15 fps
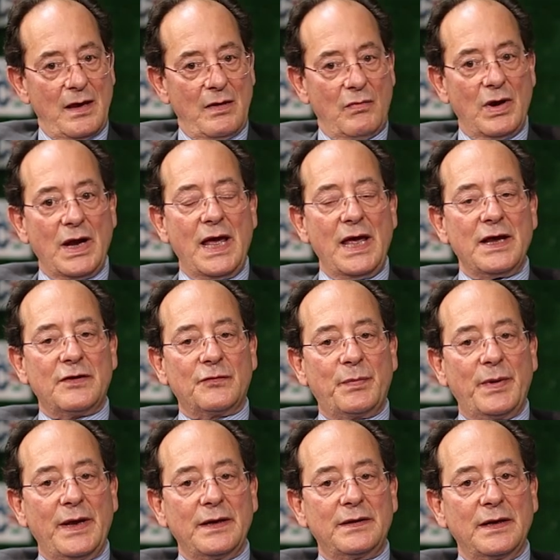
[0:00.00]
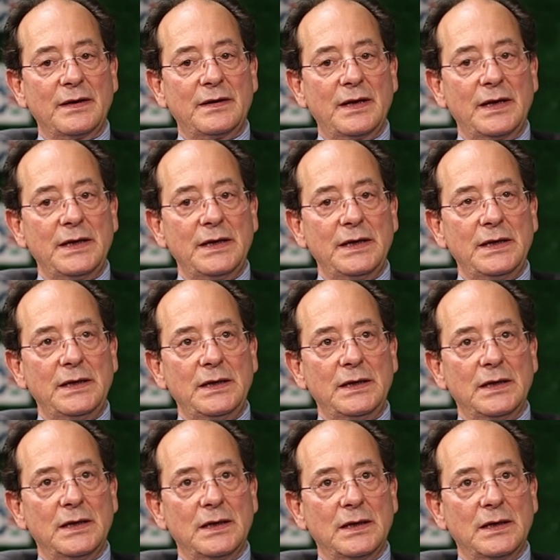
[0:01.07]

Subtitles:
Well, I expect that they